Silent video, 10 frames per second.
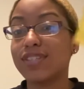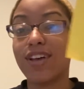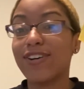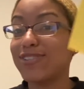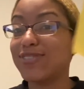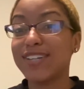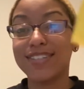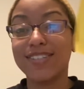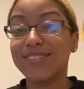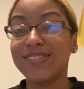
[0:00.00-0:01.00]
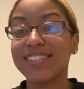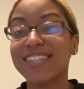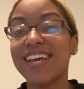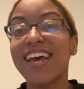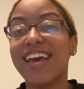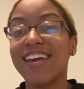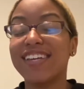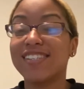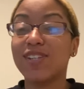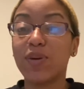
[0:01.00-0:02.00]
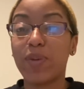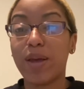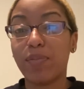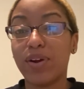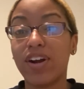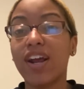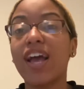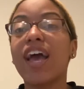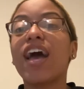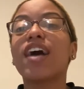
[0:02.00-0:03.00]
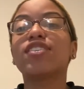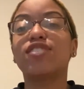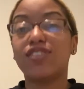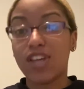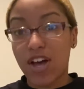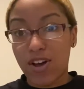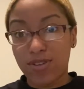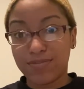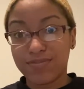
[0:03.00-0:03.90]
All you can use is your paper. So